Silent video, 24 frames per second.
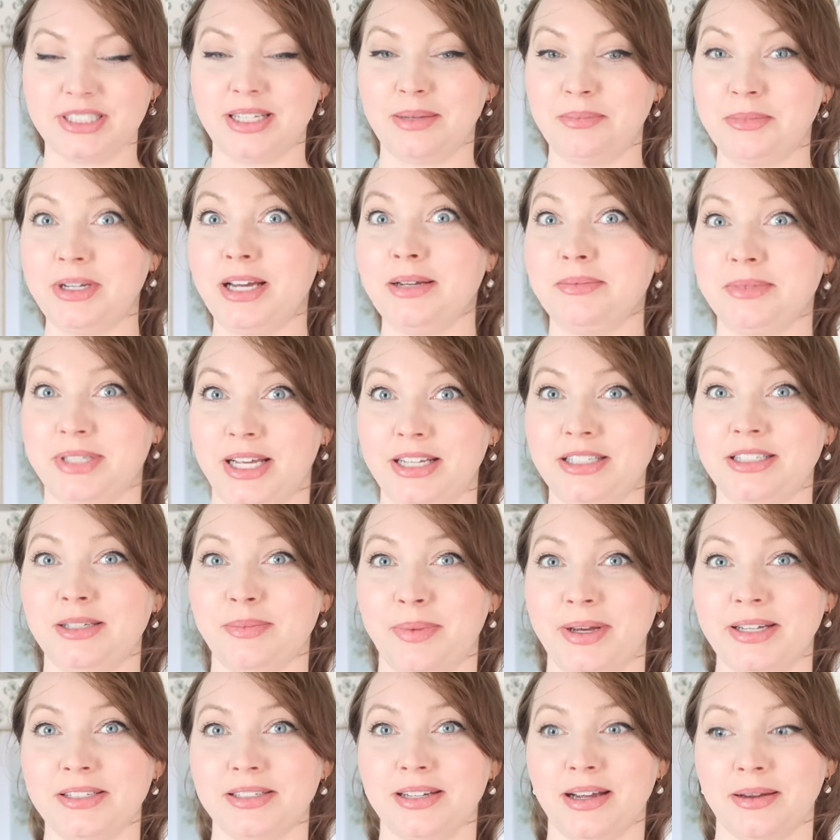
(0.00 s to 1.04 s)
sometimes that's the
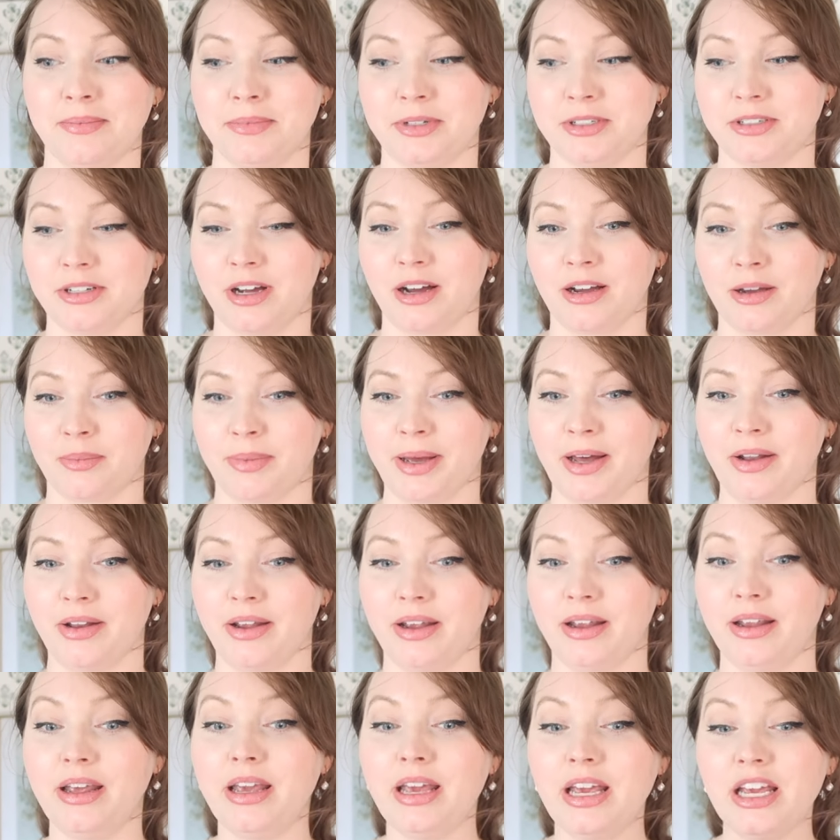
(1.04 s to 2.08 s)
best time to talk about
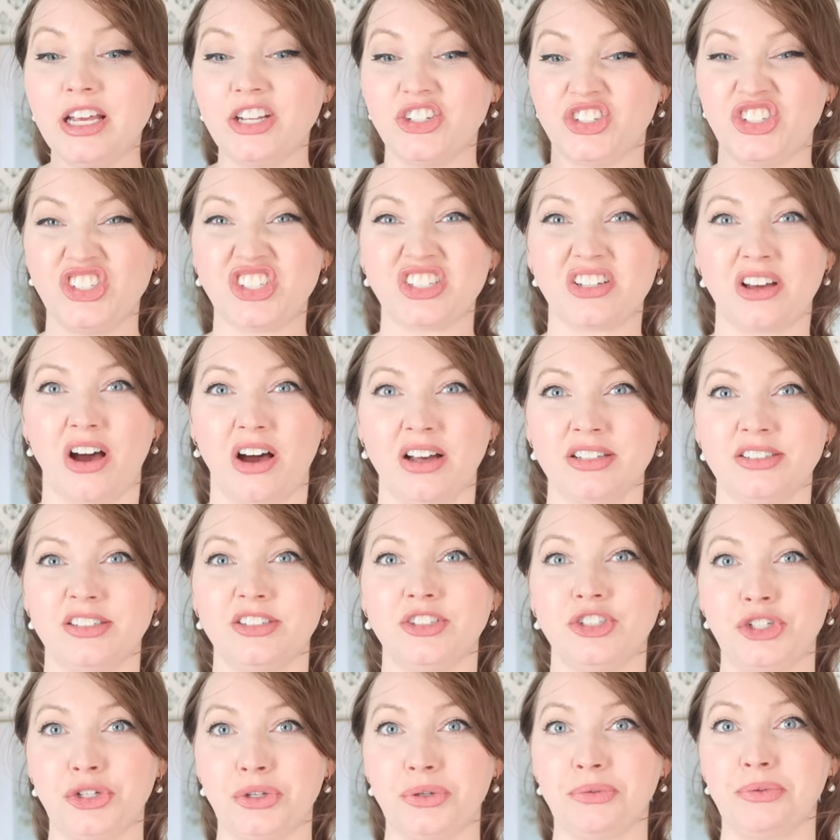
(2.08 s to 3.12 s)
it. Just
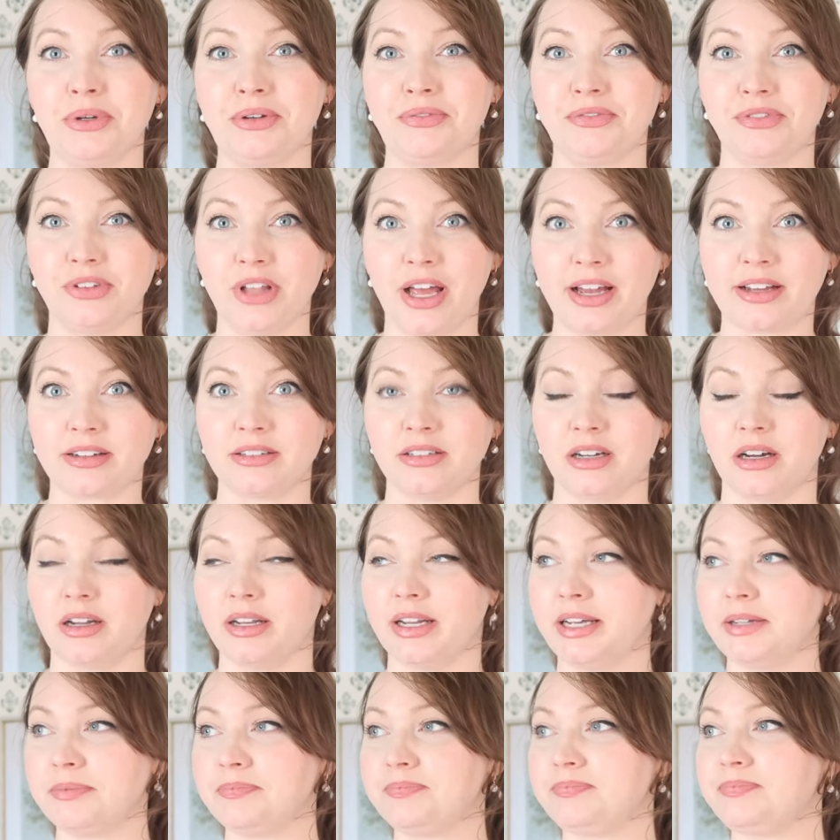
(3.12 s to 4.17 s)
causes you to reflect on
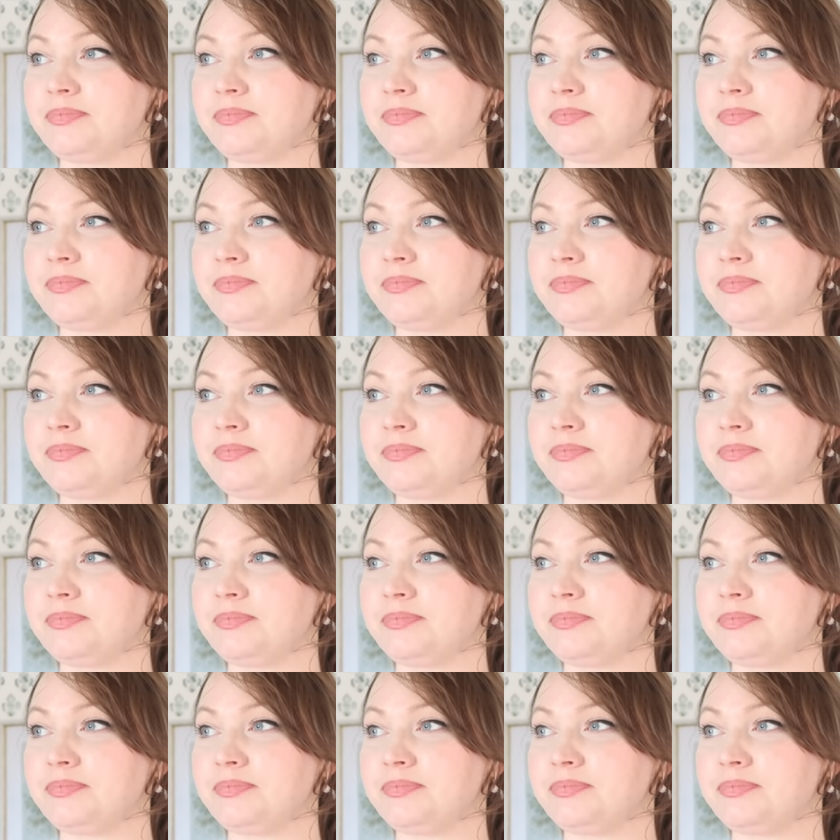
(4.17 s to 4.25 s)
it.